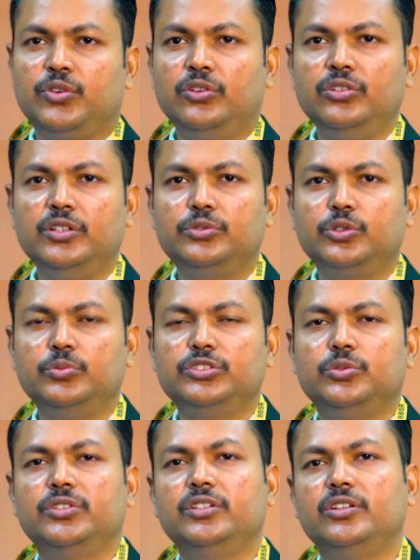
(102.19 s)
We found lift to be
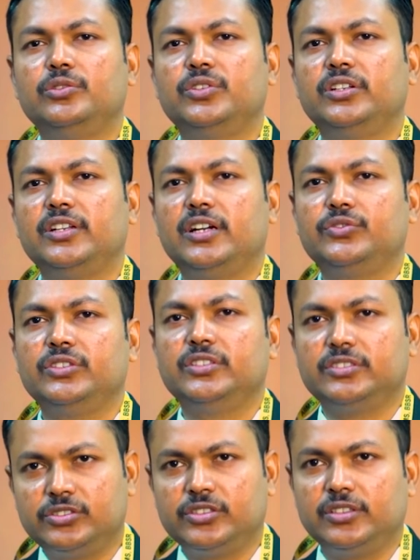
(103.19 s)
superior over ERAF in
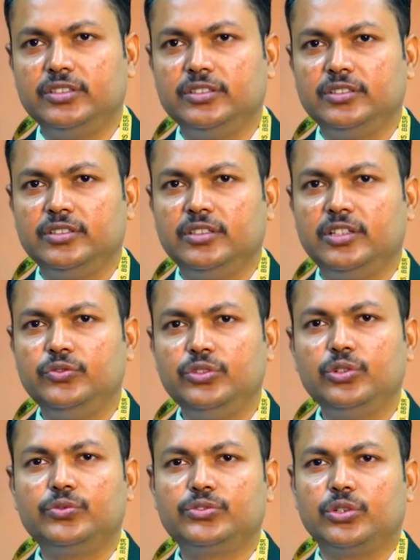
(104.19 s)
this study in
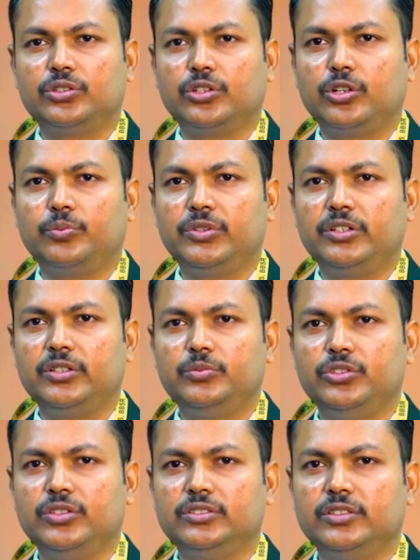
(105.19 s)
view of shorter operative
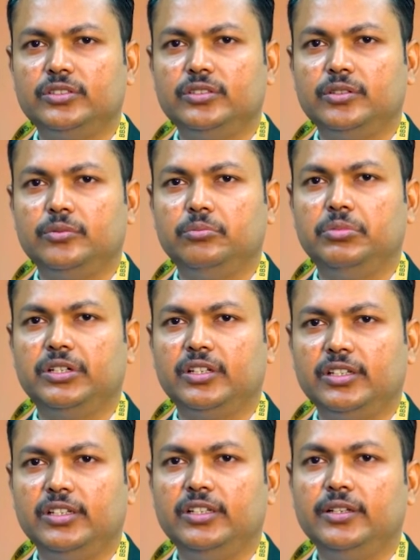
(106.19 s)
duration,
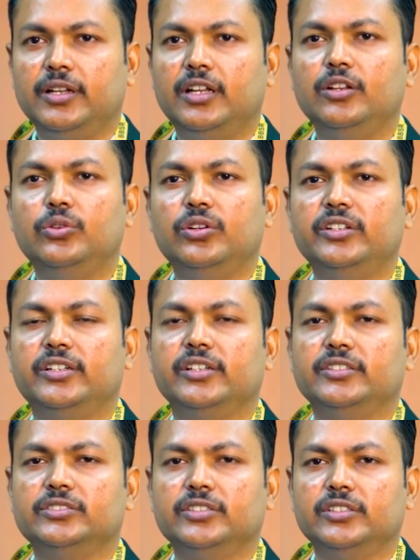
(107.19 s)
better healing and lower
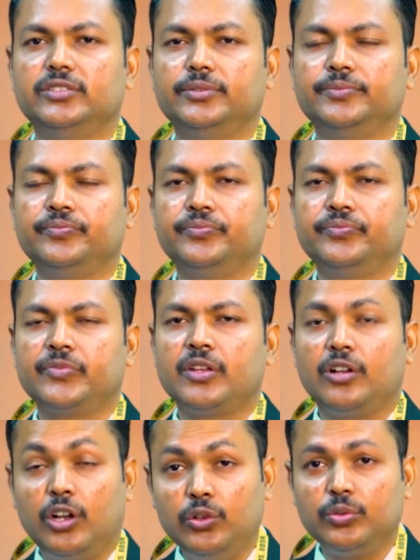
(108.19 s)
recurrence rate.
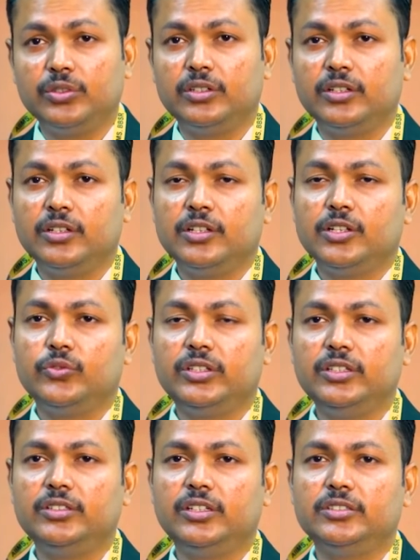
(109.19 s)
However, we
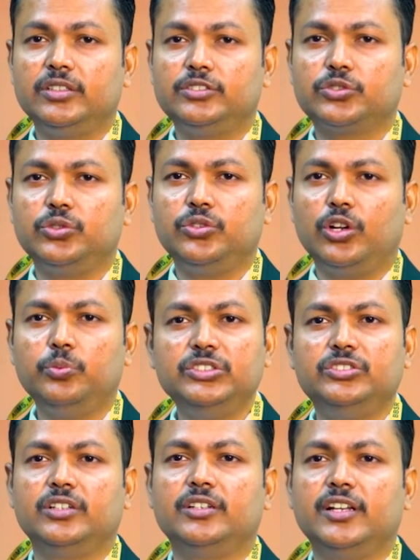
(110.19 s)
think the results could not
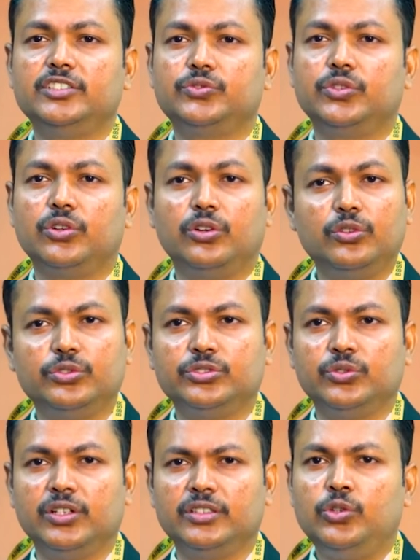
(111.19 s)
be generalized for all
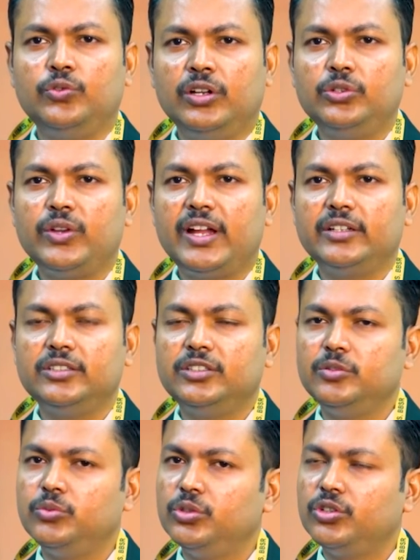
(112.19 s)
fistulas. Do you want to add
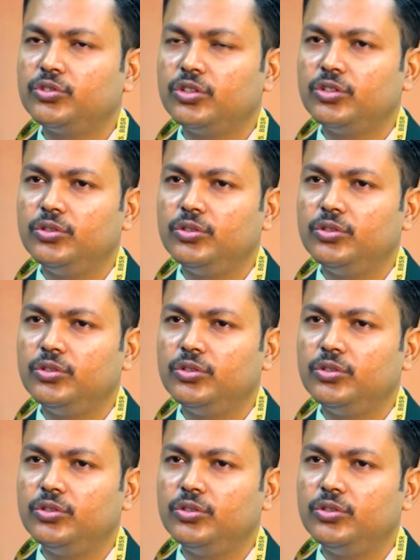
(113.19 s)
anything more, Dr.